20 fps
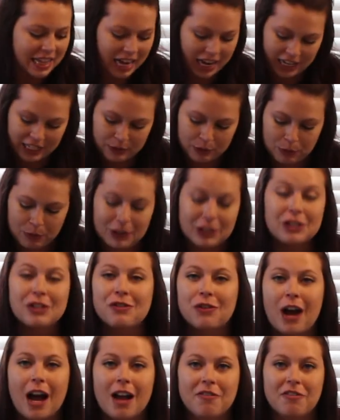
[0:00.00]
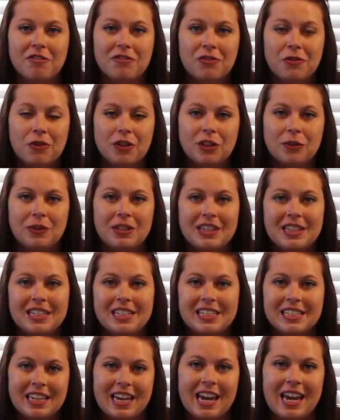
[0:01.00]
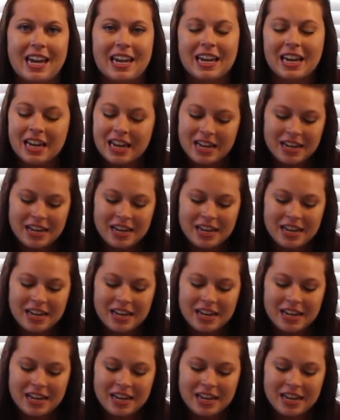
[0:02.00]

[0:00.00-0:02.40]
that is what we're striving for with this cake